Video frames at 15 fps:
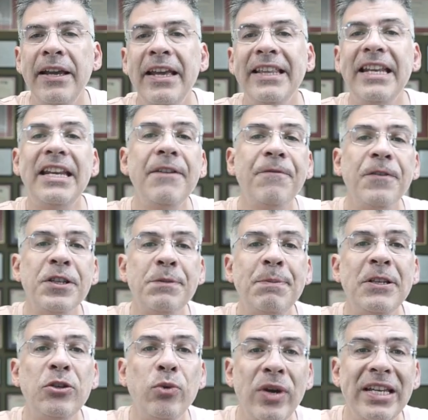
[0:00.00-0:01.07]
The difference
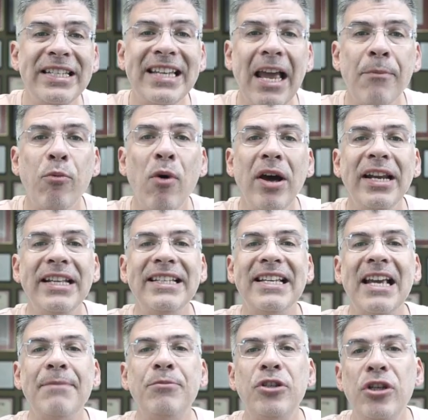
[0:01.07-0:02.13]
between type one and
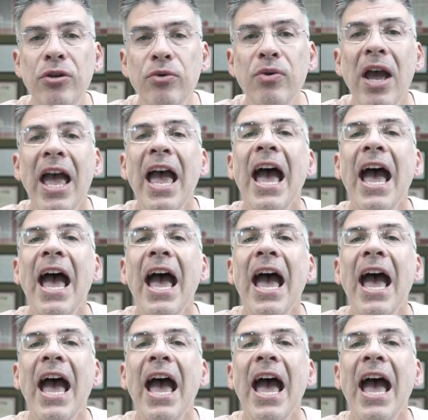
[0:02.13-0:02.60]
type two